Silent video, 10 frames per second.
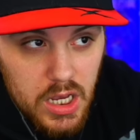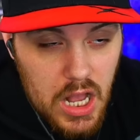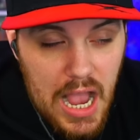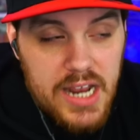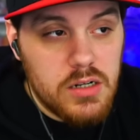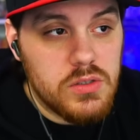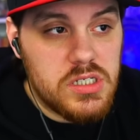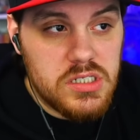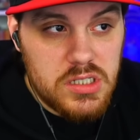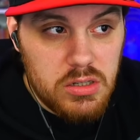Kaido's
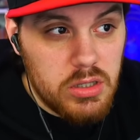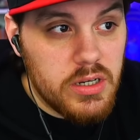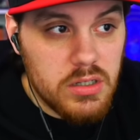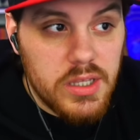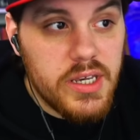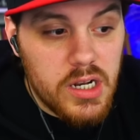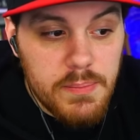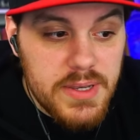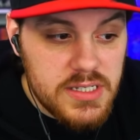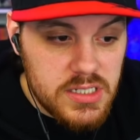is clearly going to
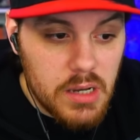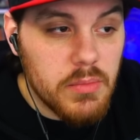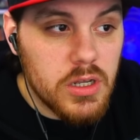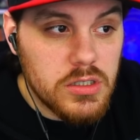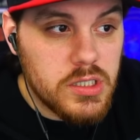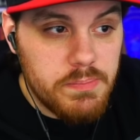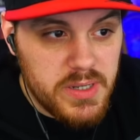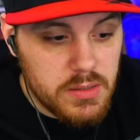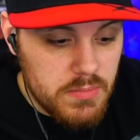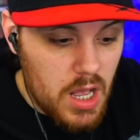be similar to
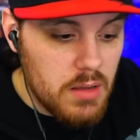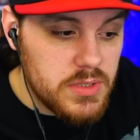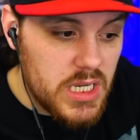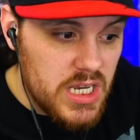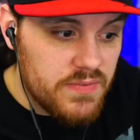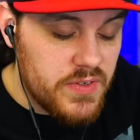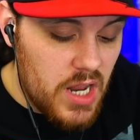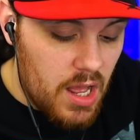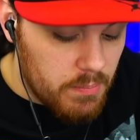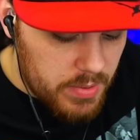Big Mom's, if
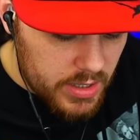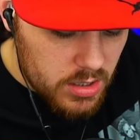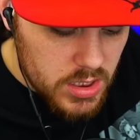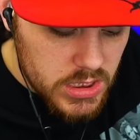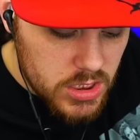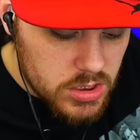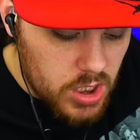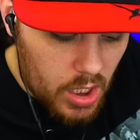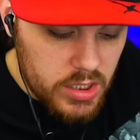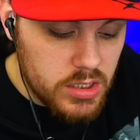not bigger. You're
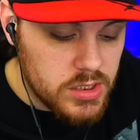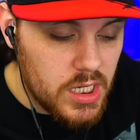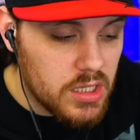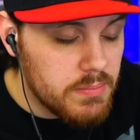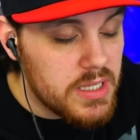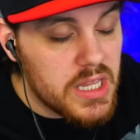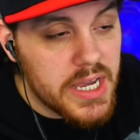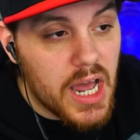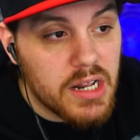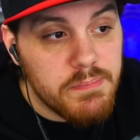telling me they
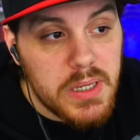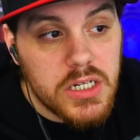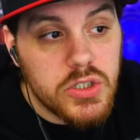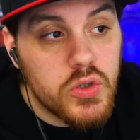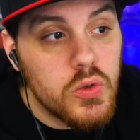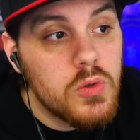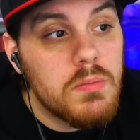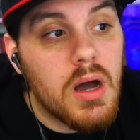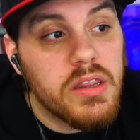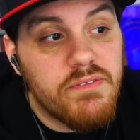got to beat two
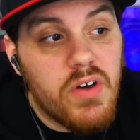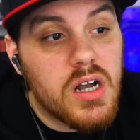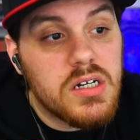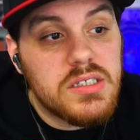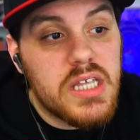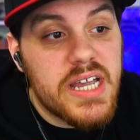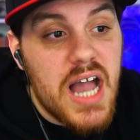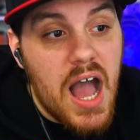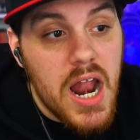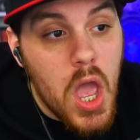motherfuckers that
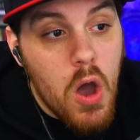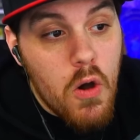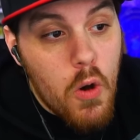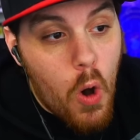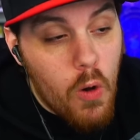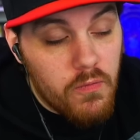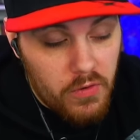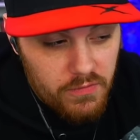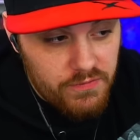got over